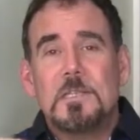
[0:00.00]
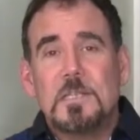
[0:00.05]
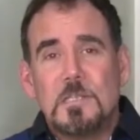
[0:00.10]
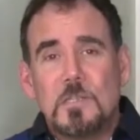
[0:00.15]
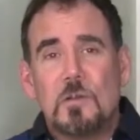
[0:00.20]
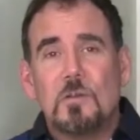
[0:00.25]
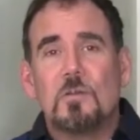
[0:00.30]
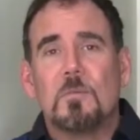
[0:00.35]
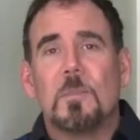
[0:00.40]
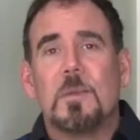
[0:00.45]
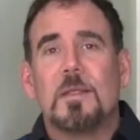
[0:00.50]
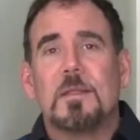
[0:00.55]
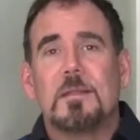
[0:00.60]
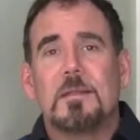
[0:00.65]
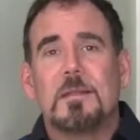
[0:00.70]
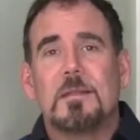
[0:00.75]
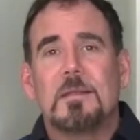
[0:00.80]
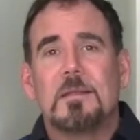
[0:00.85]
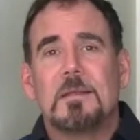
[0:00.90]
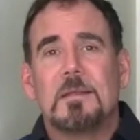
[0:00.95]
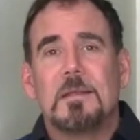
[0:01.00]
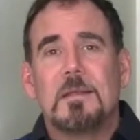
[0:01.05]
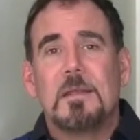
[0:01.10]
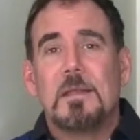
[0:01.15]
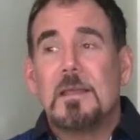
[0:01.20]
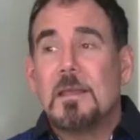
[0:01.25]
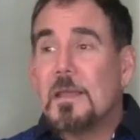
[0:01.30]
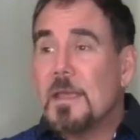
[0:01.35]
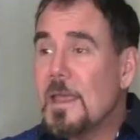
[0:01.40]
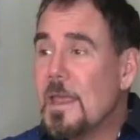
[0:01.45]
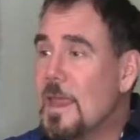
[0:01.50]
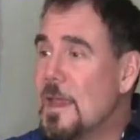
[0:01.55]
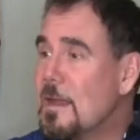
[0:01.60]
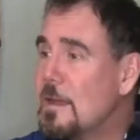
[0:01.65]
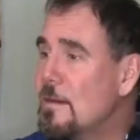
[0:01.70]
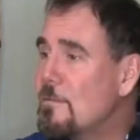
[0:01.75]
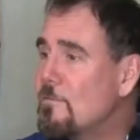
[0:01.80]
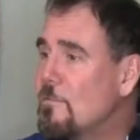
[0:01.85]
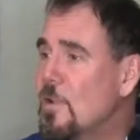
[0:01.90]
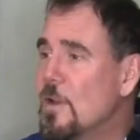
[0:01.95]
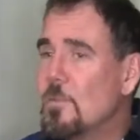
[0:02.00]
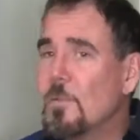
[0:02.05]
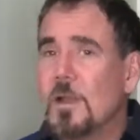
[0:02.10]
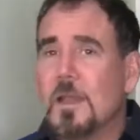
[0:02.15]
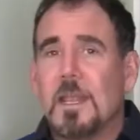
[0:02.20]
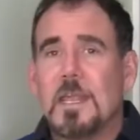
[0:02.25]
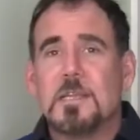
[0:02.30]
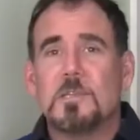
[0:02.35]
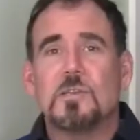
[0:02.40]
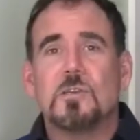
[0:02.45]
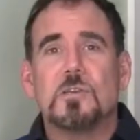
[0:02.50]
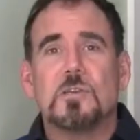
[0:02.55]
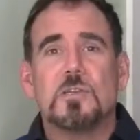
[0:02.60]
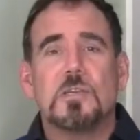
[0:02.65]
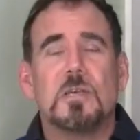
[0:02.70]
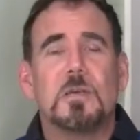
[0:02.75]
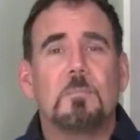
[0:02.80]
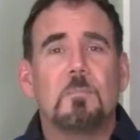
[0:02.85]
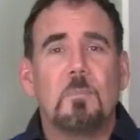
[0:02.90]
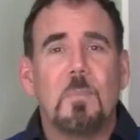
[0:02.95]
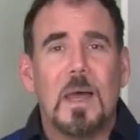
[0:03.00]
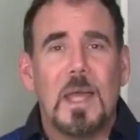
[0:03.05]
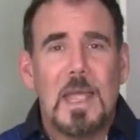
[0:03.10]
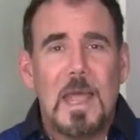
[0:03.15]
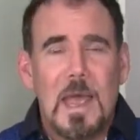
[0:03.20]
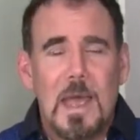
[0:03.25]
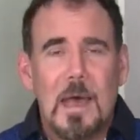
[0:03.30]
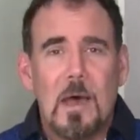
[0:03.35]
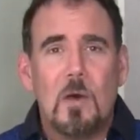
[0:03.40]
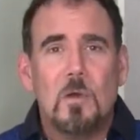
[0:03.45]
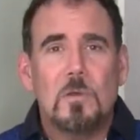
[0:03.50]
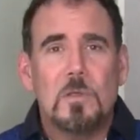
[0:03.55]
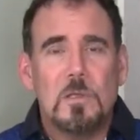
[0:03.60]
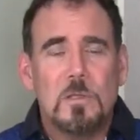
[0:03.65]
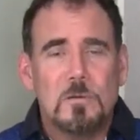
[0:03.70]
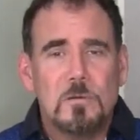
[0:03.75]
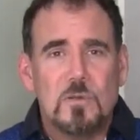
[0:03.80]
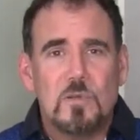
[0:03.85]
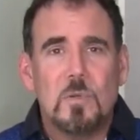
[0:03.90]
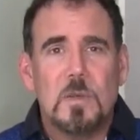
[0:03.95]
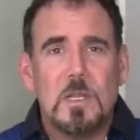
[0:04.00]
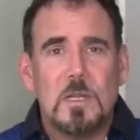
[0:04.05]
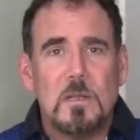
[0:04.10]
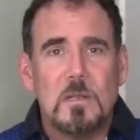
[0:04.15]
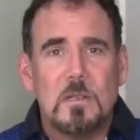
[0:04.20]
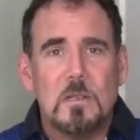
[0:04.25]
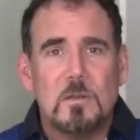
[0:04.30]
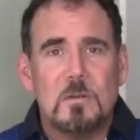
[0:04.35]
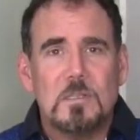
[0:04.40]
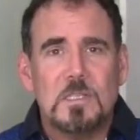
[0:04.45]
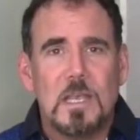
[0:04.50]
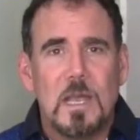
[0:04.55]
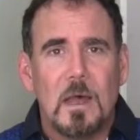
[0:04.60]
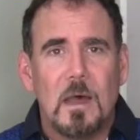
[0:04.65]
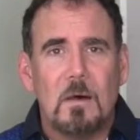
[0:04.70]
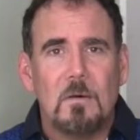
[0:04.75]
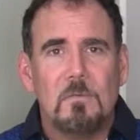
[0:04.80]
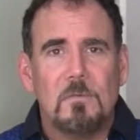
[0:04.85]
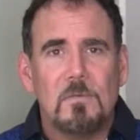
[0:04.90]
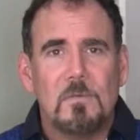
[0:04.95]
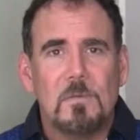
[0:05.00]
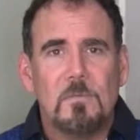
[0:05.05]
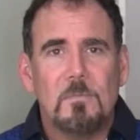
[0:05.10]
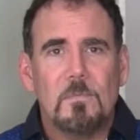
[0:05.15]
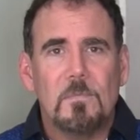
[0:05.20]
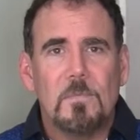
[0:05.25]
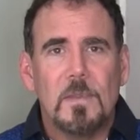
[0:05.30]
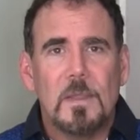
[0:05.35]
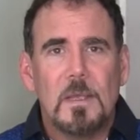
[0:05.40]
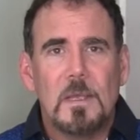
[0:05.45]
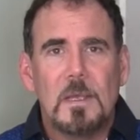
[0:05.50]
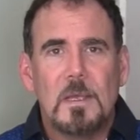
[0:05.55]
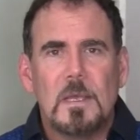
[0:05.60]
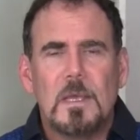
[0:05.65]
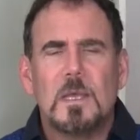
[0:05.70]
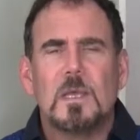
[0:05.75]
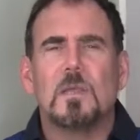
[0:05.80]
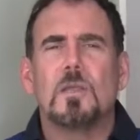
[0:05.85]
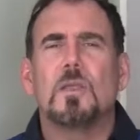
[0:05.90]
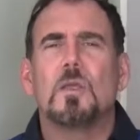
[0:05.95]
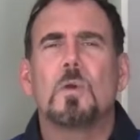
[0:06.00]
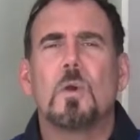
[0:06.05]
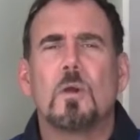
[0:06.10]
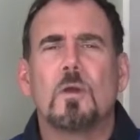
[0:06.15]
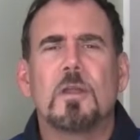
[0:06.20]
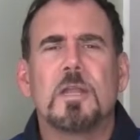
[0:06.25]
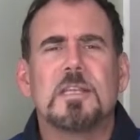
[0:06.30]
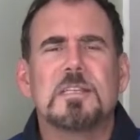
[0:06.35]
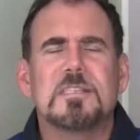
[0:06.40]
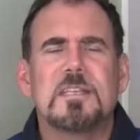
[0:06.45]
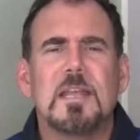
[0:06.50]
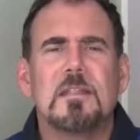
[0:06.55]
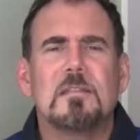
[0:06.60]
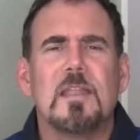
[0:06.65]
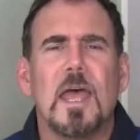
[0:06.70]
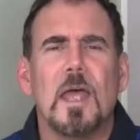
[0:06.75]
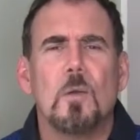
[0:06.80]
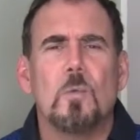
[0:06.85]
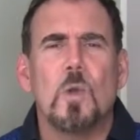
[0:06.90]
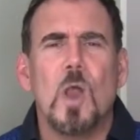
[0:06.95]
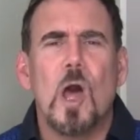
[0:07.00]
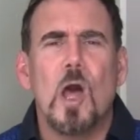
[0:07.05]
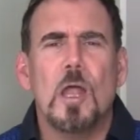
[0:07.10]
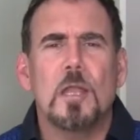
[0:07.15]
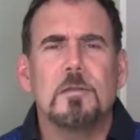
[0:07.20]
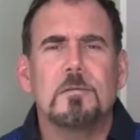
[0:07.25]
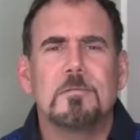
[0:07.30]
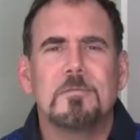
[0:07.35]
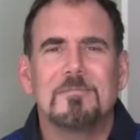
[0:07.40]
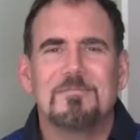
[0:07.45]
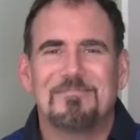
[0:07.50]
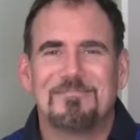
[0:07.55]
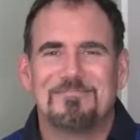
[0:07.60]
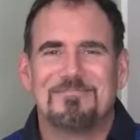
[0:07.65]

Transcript: determine every relationship by how you treat yourself. You already said that, Ron.